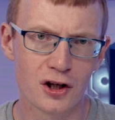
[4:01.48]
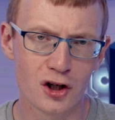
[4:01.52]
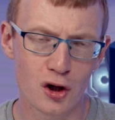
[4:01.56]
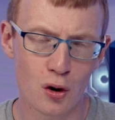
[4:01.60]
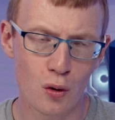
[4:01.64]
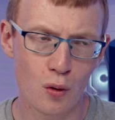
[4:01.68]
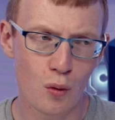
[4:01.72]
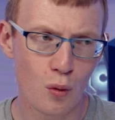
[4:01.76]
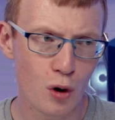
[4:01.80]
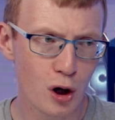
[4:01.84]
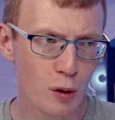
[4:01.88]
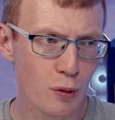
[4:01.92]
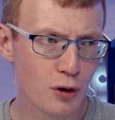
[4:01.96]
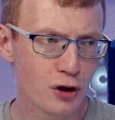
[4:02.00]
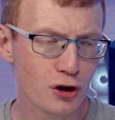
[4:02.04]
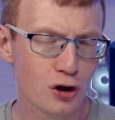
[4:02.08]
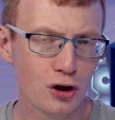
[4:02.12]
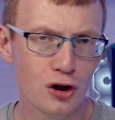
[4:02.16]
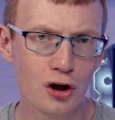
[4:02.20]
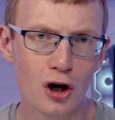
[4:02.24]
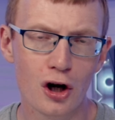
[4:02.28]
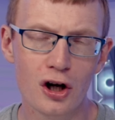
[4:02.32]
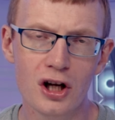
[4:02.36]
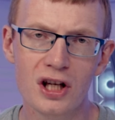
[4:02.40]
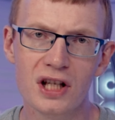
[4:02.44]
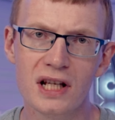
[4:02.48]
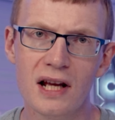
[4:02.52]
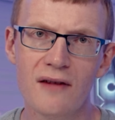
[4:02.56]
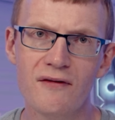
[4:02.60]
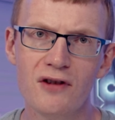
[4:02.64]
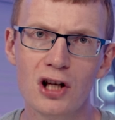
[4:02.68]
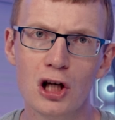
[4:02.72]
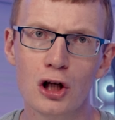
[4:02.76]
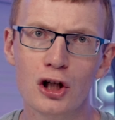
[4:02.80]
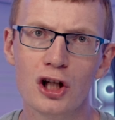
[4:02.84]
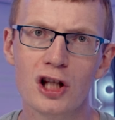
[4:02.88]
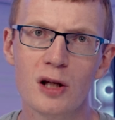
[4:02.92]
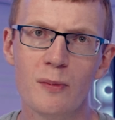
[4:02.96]
So what I want to do now is give
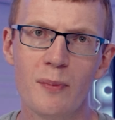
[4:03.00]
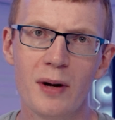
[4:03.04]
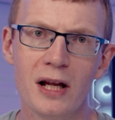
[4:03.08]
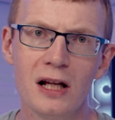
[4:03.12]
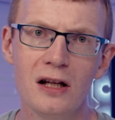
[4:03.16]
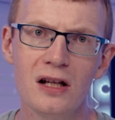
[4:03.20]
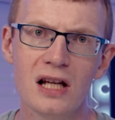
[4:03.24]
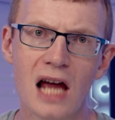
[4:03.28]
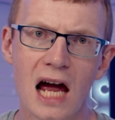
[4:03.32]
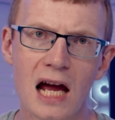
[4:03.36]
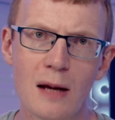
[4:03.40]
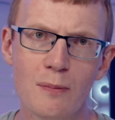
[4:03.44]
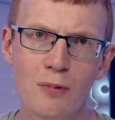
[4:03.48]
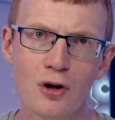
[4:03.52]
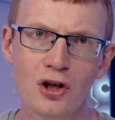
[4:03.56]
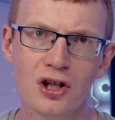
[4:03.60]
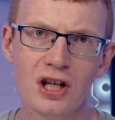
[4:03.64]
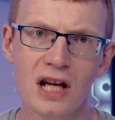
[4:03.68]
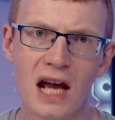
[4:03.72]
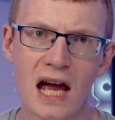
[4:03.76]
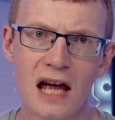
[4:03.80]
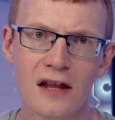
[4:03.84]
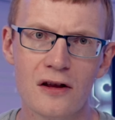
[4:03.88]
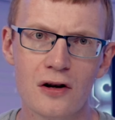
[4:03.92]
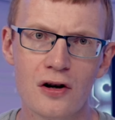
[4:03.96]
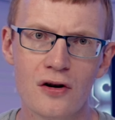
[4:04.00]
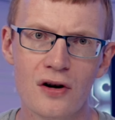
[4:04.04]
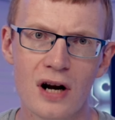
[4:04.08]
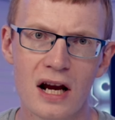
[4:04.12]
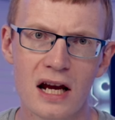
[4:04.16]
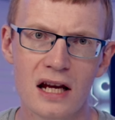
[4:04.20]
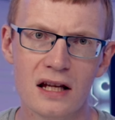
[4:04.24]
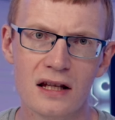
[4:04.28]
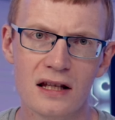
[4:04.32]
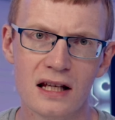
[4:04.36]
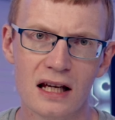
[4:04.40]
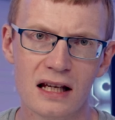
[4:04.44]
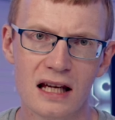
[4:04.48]
you a look at the build I put together
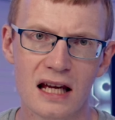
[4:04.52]
in the